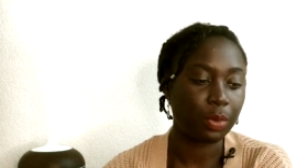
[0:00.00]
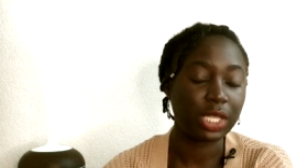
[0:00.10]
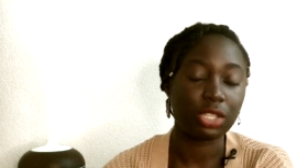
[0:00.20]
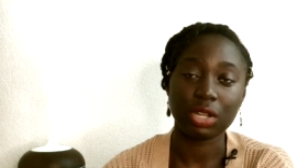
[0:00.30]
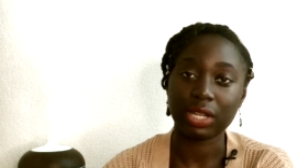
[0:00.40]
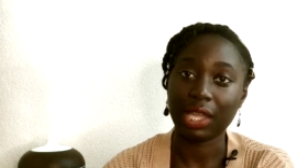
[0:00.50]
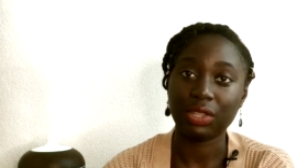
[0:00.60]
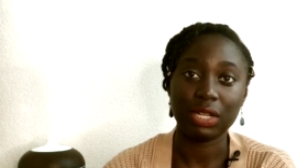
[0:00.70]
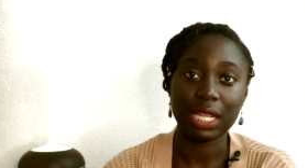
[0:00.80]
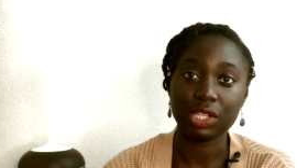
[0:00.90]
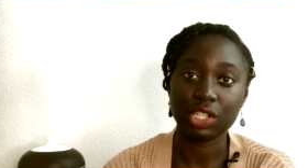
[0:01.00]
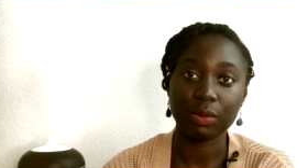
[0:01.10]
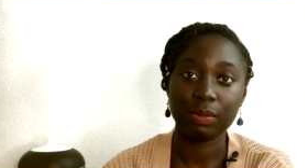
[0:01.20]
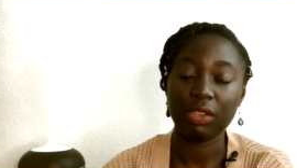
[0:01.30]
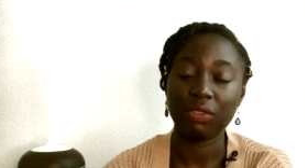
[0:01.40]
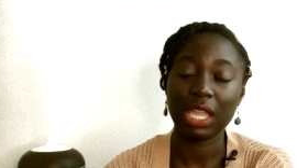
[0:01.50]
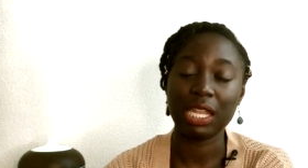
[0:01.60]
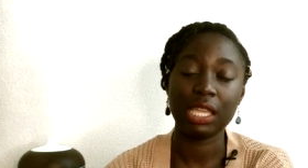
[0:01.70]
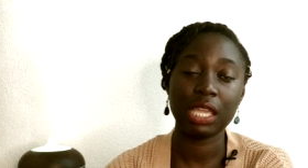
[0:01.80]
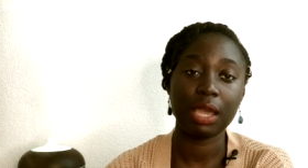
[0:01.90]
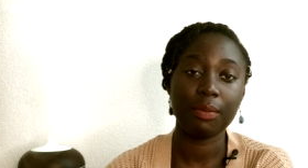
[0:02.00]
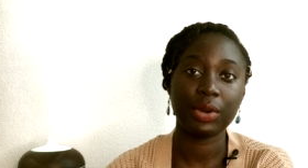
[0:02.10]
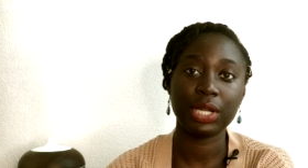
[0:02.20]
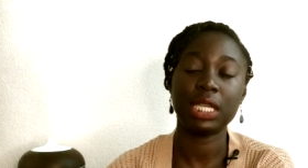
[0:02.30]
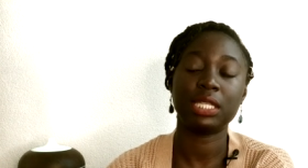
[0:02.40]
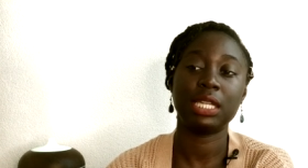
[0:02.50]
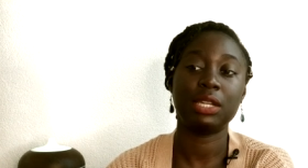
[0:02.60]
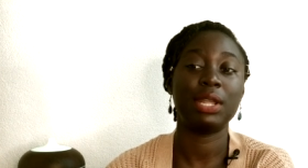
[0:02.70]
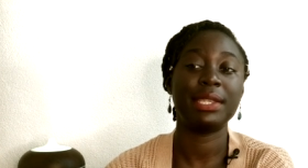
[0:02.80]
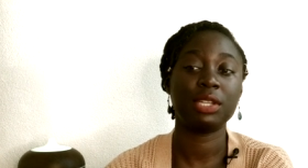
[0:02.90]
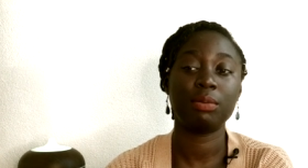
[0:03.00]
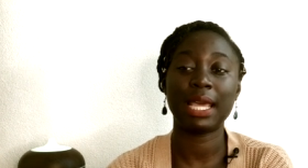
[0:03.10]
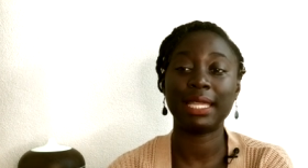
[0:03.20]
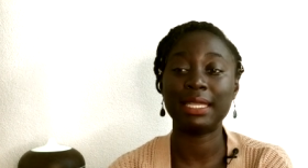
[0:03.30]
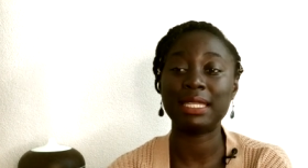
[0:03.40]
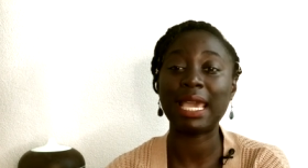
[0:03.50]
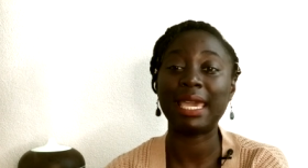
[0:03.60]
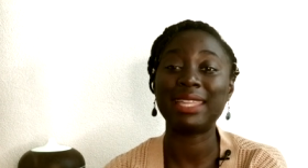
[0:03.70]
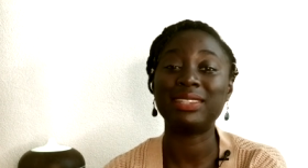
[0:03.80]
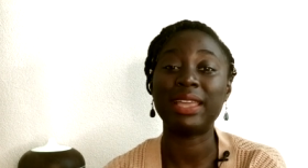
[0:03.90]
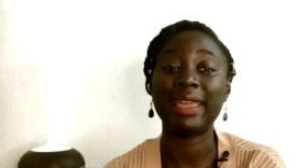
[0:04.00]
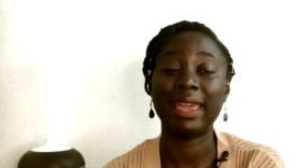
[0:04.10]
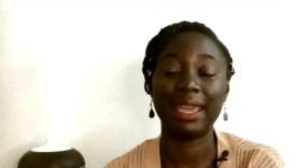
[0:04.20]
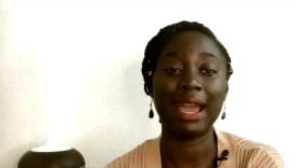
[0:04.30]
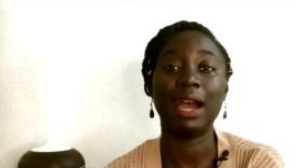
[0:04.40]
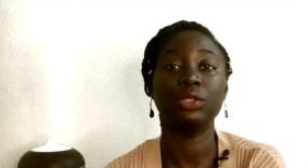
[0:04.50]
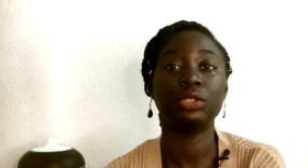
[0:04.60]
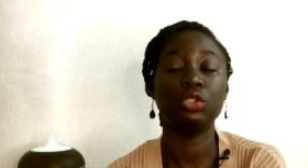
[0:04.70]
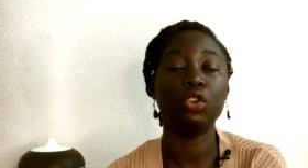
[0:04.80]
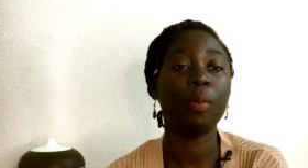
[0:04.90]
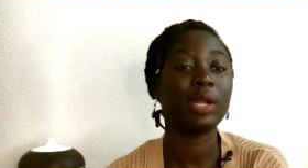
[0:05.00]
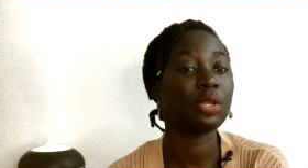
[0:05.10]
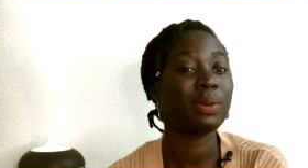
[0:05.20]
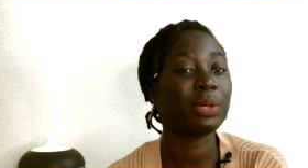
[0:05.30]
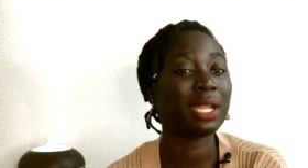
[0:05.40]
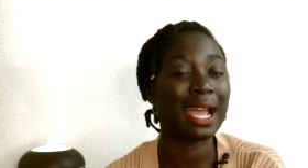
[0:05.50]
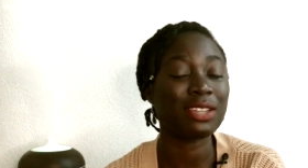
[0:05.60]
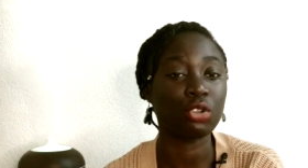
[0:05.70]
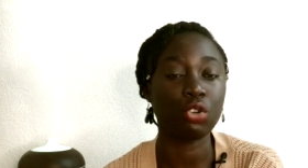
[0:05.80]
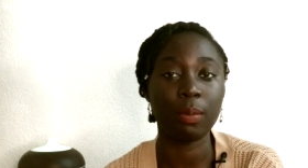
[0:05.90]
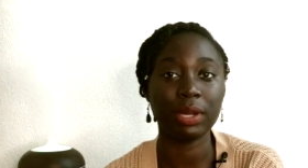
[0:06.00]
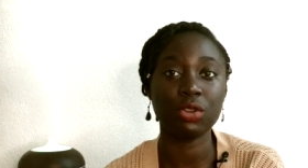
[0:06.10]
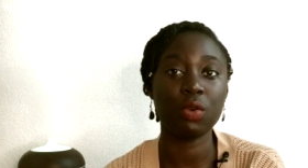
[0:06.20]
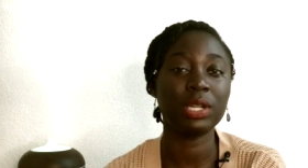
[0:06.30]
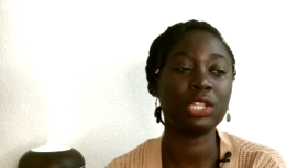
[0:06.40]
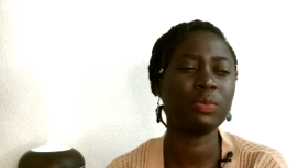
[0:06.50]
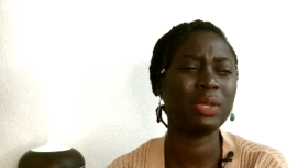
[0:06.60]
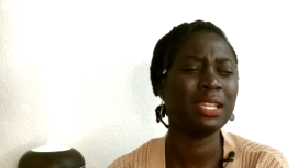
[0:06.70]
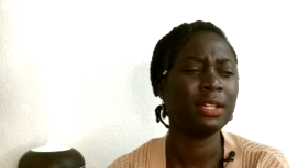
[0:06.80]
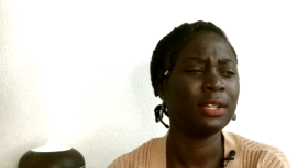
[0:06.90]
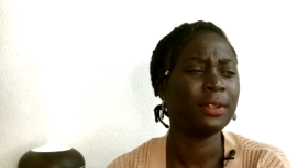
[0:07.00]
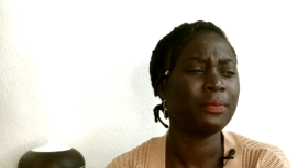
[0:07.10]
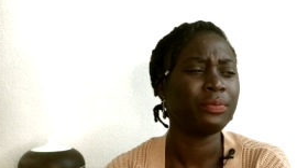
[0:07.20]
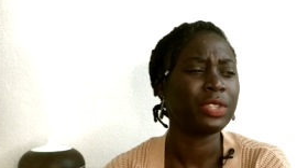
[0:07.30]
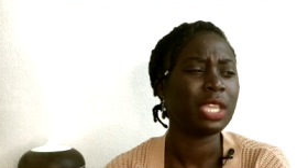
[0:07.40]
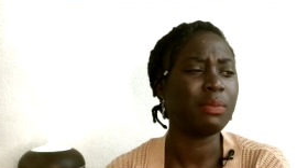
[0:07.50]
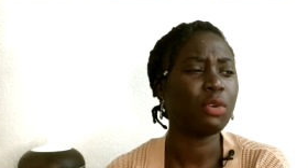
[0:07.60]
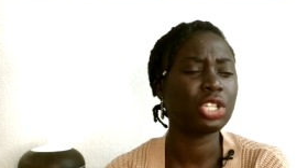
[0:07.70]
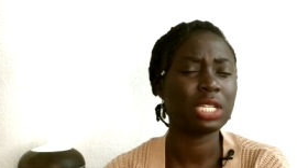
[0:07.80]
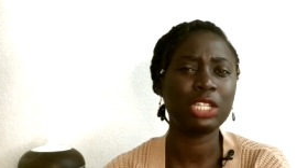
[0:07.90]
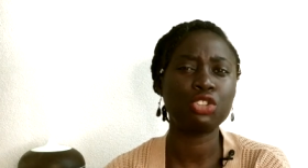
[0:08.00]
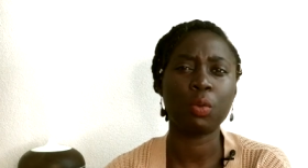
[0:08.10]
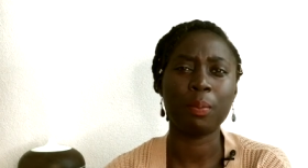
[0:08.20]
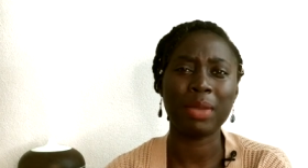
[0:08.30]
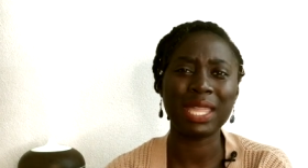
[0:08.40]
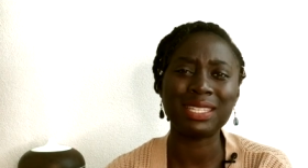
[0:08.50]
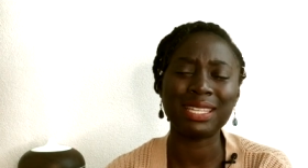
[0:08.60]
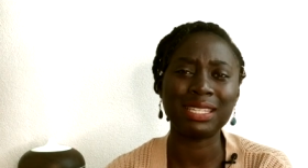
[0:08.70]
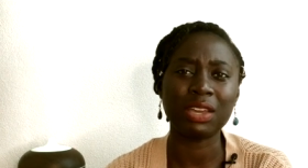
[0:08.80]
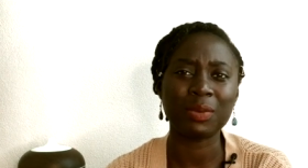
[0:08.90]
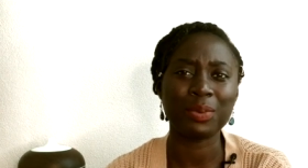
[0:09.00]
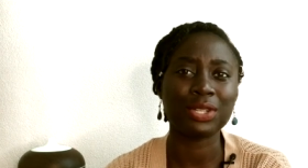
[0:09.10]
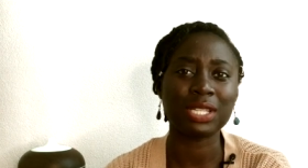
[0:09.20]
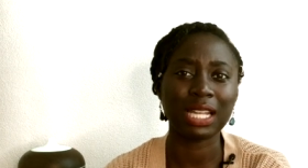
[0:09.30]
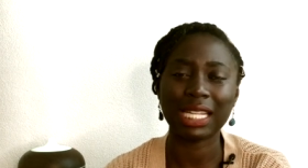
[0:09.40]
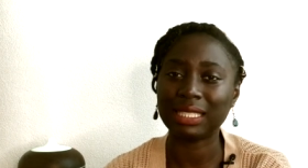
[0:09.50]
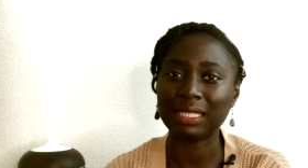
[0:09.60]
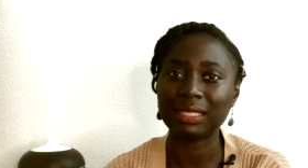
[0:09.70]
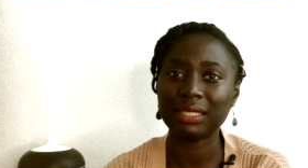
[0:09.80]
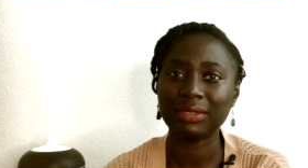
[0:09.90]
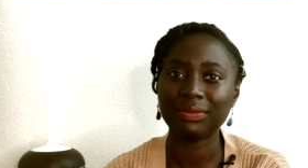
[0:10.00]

This is not a healthy relationship. If anybody is in a relationship like this, get the heck out. Nobody should be putting hands on nobody. Nobody should be emotionally tormenting the other person like this.